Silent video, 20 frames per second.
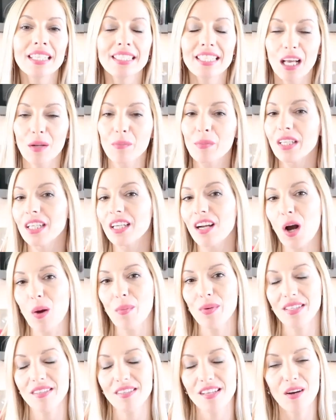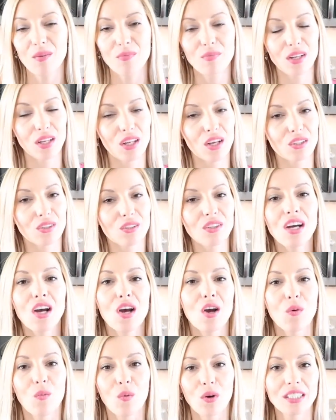Tell me in the comments down below
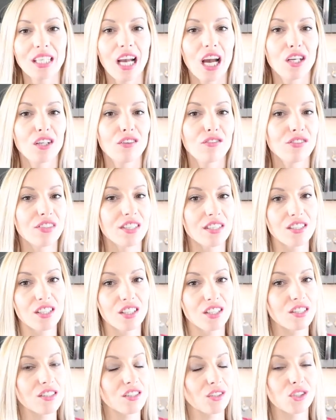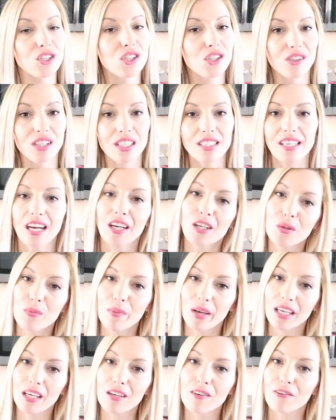what kind of desserts or treats are you
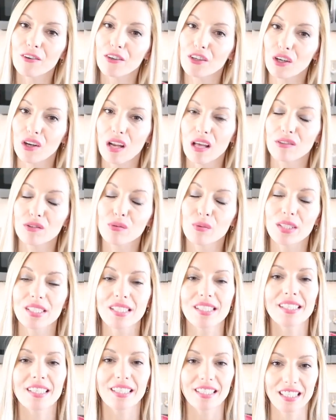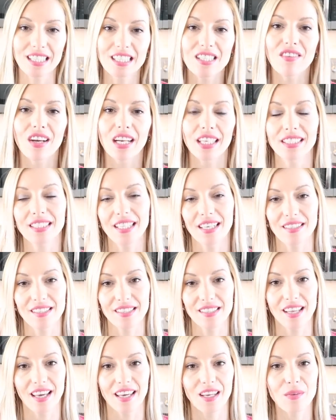making for your loved ones this
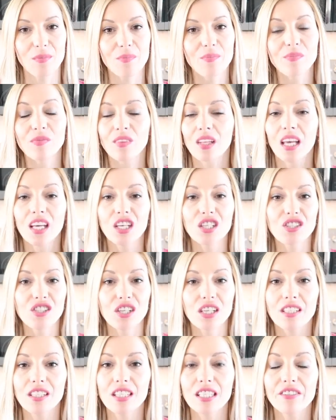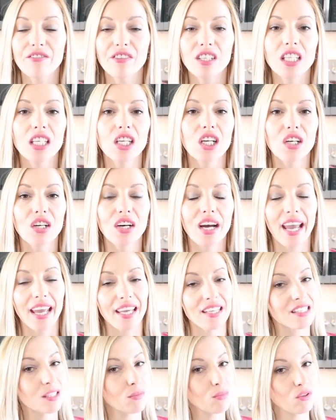Valentine's Day. Share this video
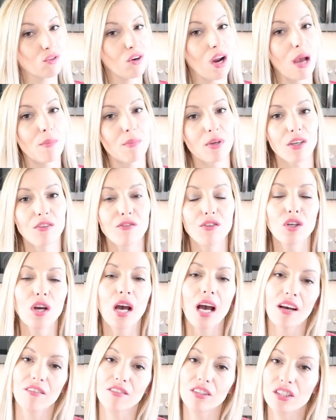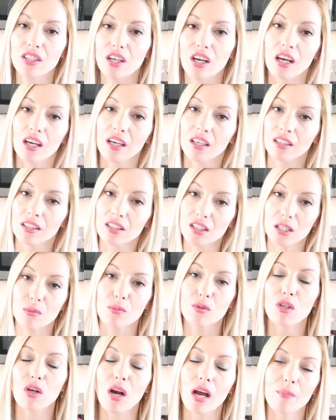and subscribe if you haven't
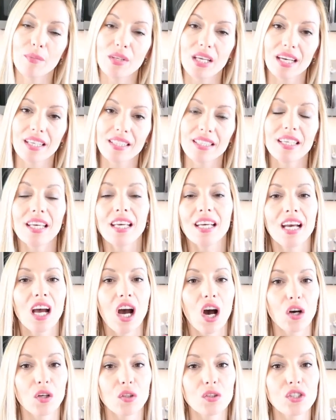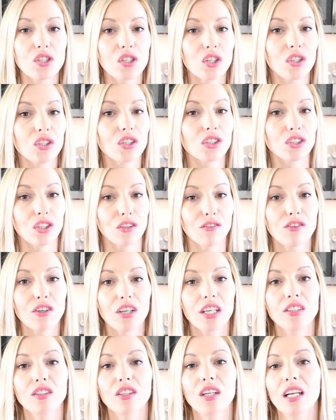subscribed yet. Also, don't
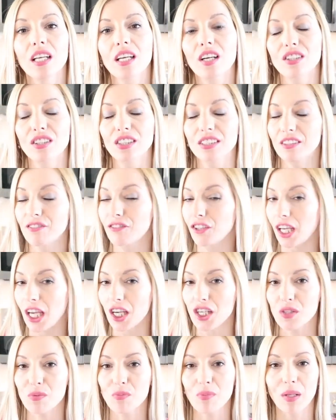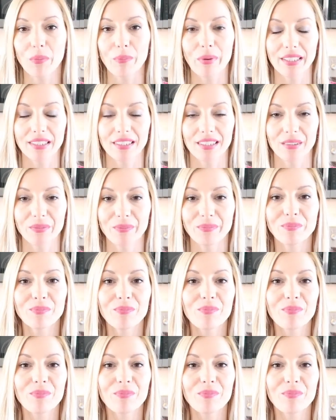forget to click on notification bell button.